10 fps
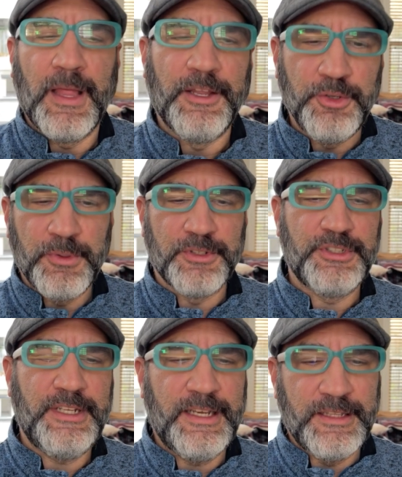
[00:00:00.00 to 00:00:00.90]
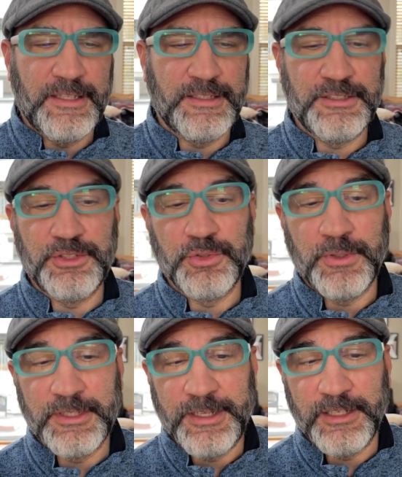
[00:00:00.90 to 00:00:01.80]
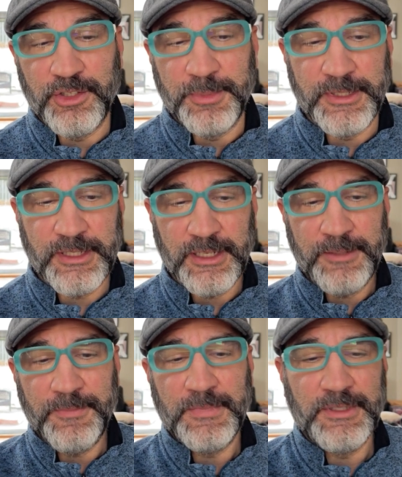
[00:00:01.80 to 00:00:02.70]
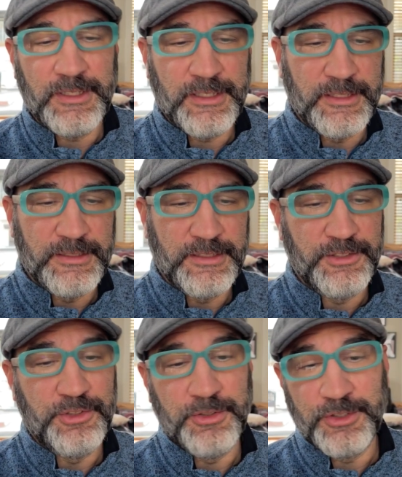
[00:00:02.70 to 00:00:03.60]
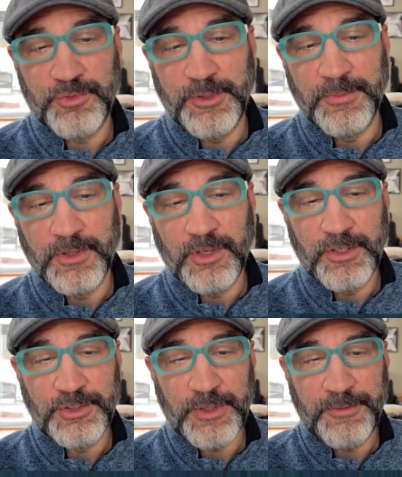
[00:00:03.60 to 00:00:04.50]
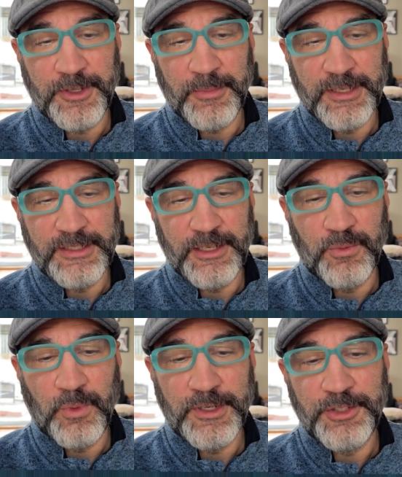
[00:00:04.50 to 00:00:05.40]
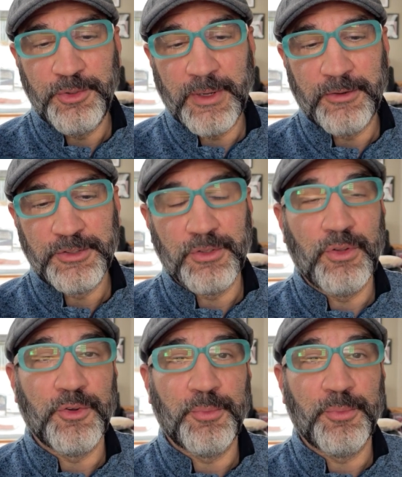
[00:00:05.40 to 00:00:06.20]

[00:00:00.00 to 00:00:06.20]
I do understand that this is going to take a little bit of time. It says due to extreme large traffic, it might take 1 to 2 hours or longer to